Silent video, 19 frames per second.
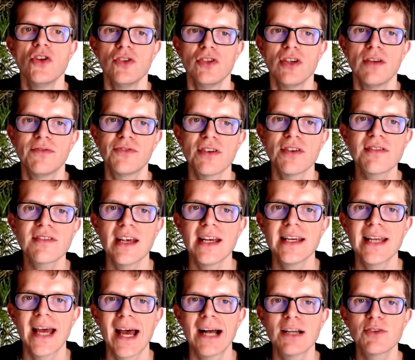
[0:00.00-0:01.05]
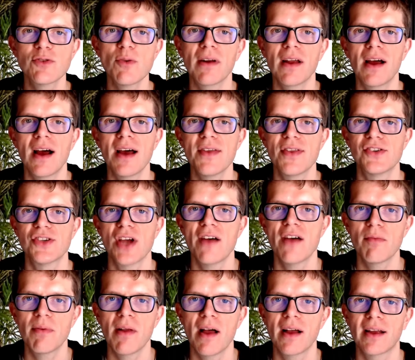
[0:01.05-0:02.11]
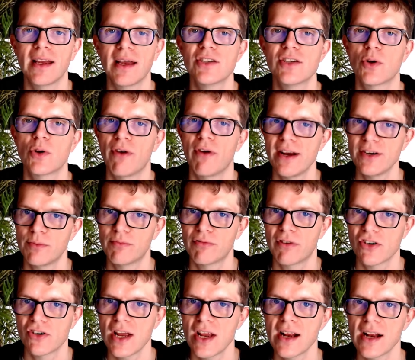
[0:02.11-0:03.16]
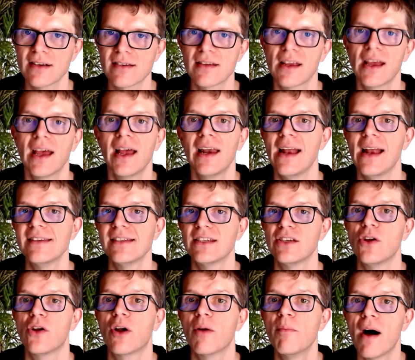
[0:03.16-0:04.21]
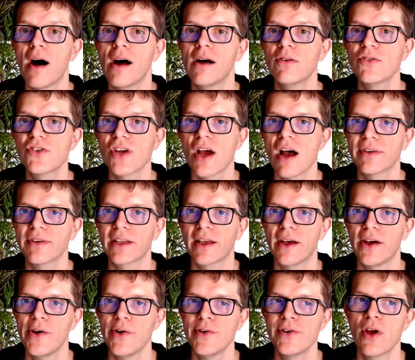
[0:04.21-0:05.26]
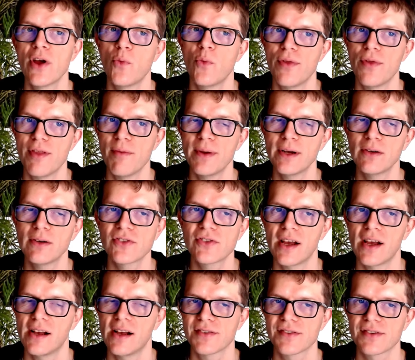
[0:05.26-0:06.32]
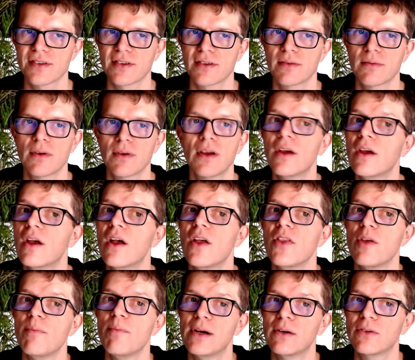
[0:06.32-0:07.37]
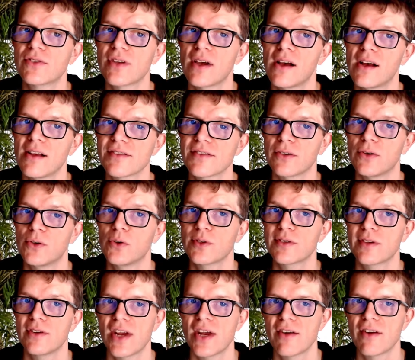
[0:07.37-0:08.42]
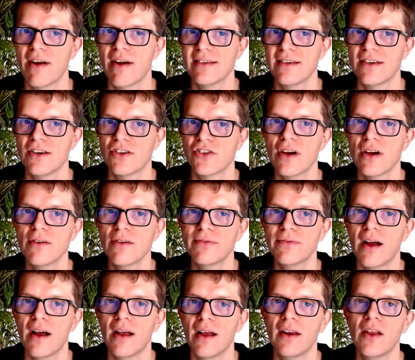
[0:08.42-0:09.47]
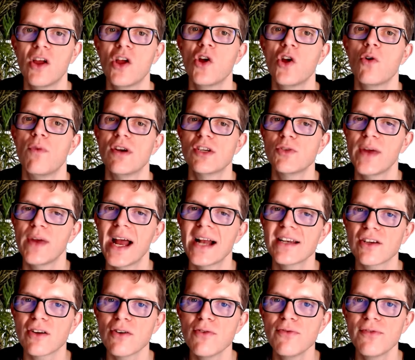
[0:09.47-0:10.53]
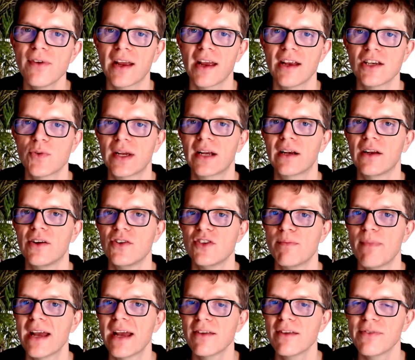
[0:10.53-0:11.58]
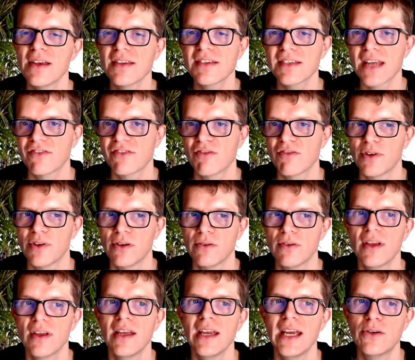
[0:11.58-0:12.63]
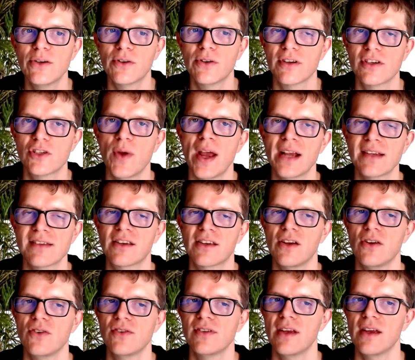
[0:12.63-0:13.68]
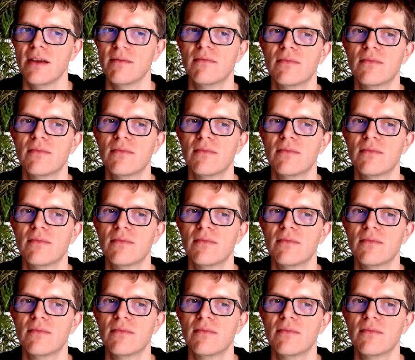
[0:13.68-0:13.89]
You've just seen how to apply the Java plugin to a Gradle project, letting you compile Java code with the build task. The build task also generated a jar file, which we had to configure to include a manifest attribute in order to execute it.